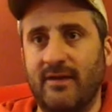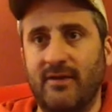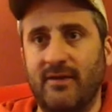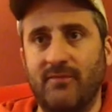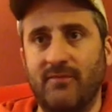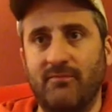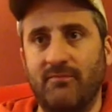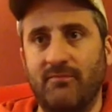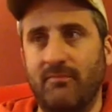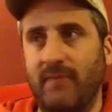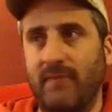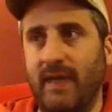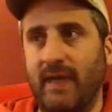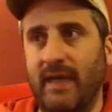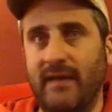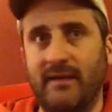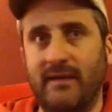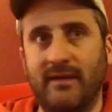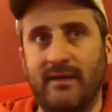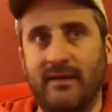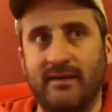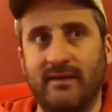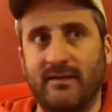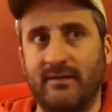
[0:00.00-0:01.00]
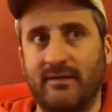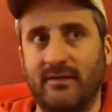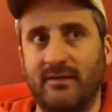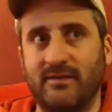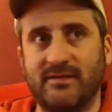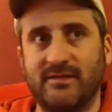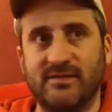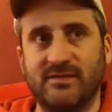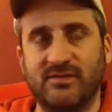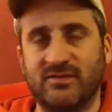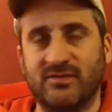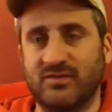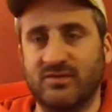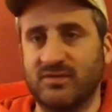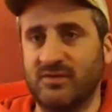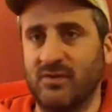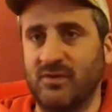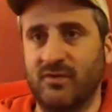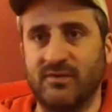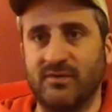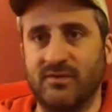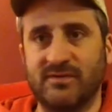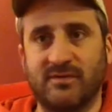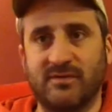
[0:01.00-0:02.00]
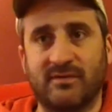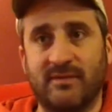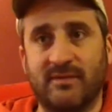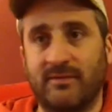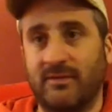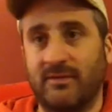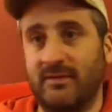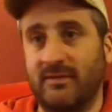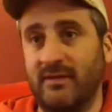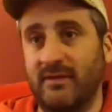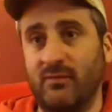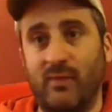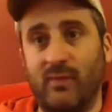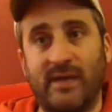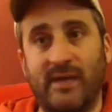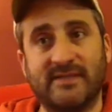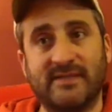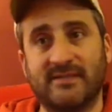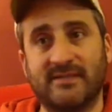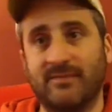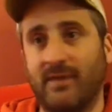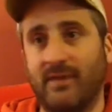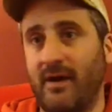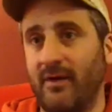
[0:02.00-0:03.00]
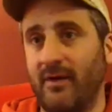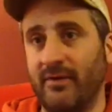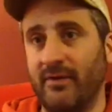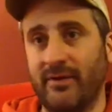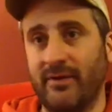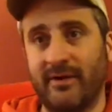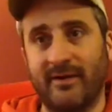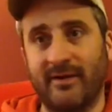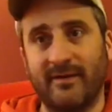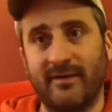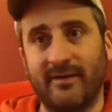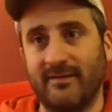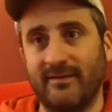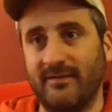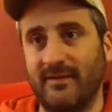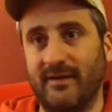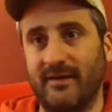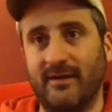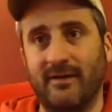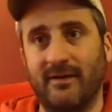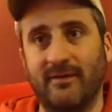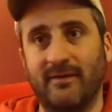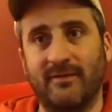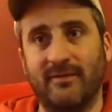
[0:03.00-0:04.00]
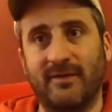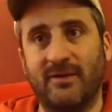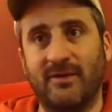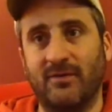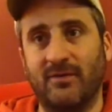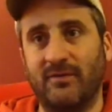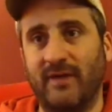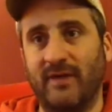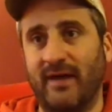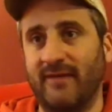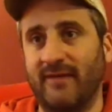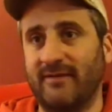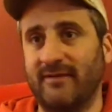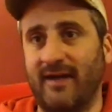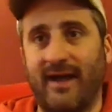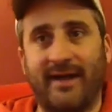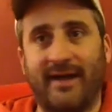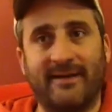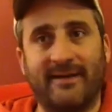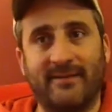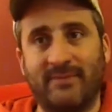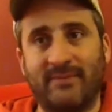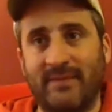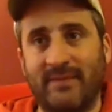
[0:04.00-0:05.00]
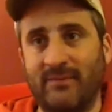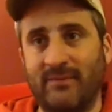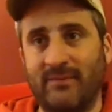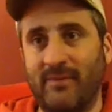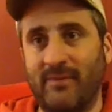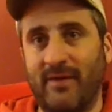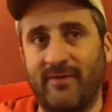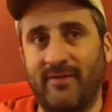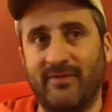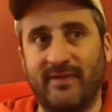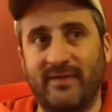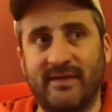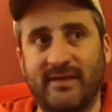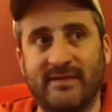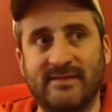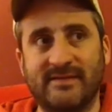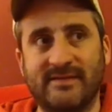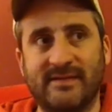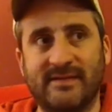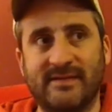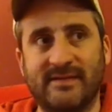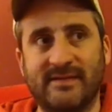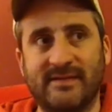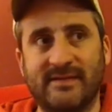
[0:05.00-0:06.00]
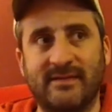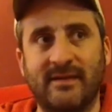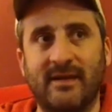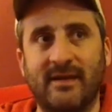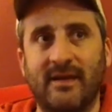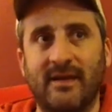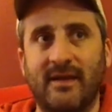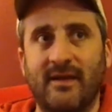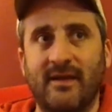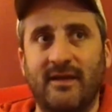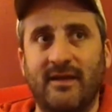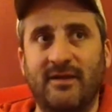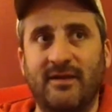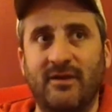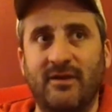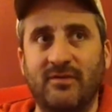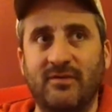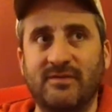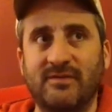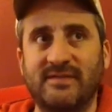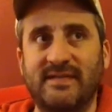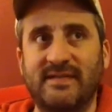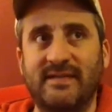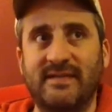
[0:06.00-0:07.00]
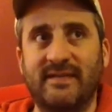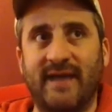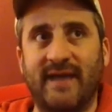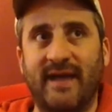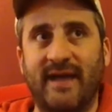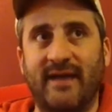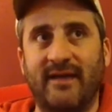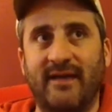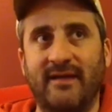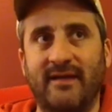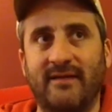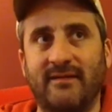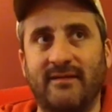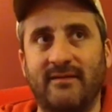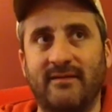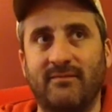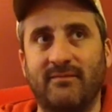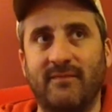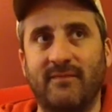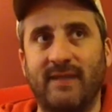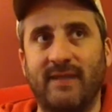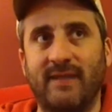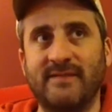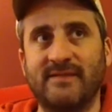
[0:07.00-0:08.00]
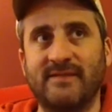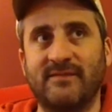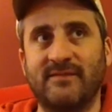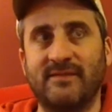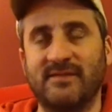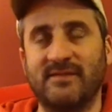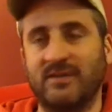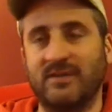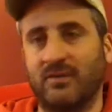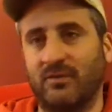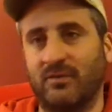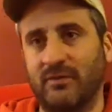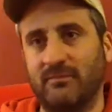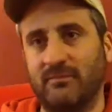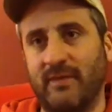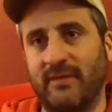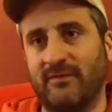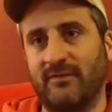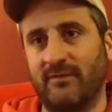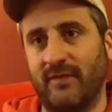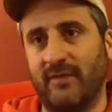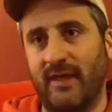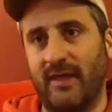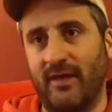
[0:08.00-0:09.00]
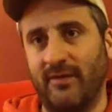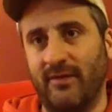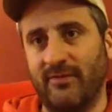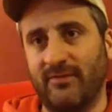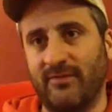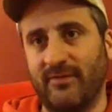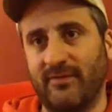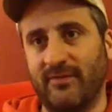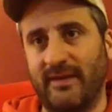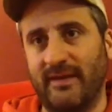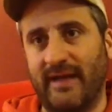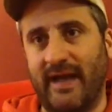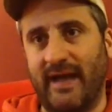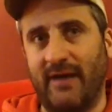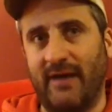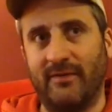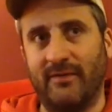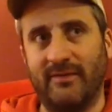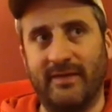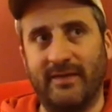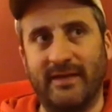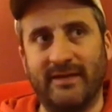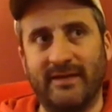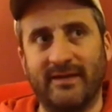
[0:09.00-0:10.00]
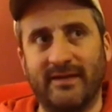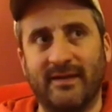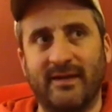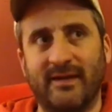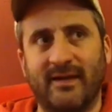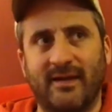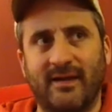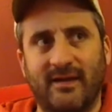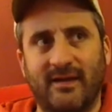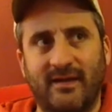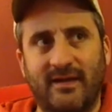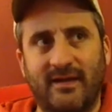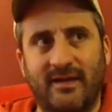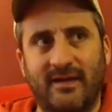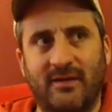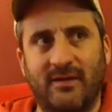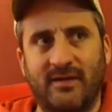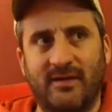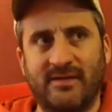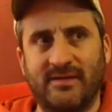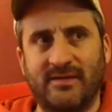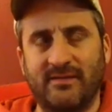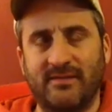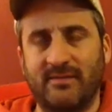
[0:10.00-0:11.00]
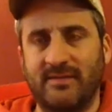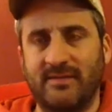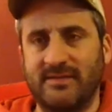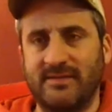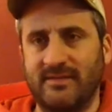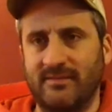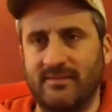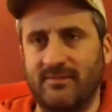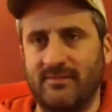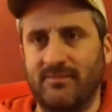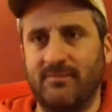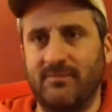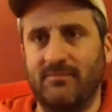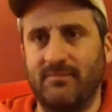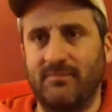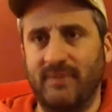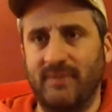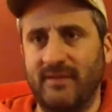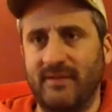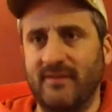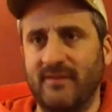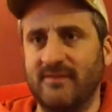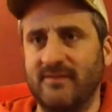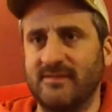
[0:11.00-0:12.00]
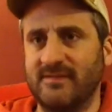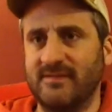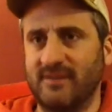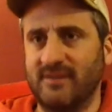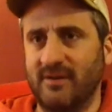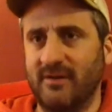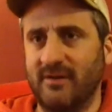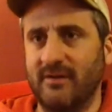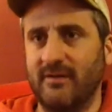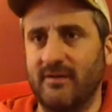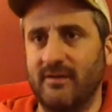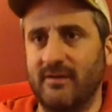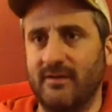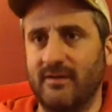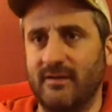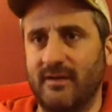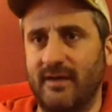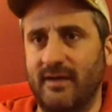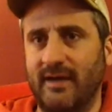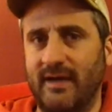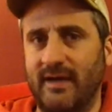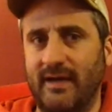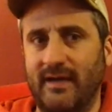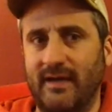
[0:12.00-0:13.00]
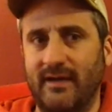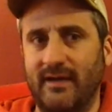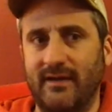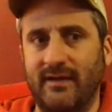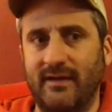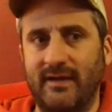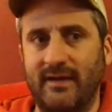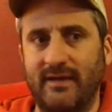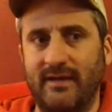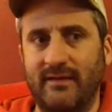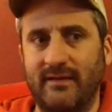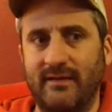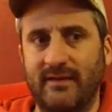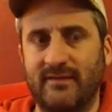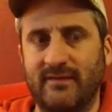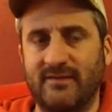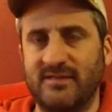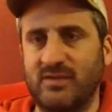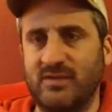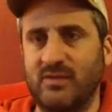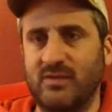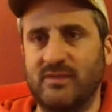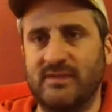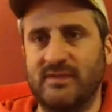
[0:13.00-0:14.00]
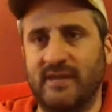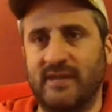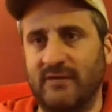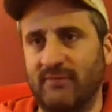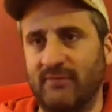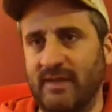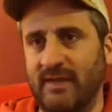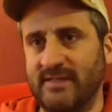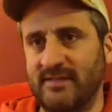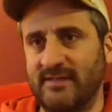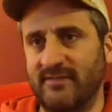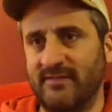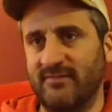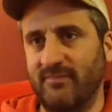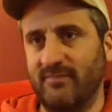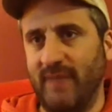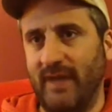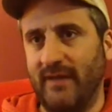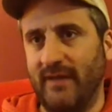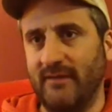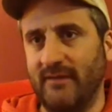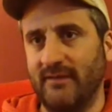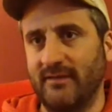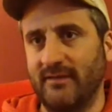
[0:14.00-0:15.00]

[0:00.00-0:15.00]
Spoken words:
men, their social circles are typically way smaller. They're, not talking to people about things. And, you see that in men's physical and mental health, and how it like, it's a big concern. And like the suicide rates of men,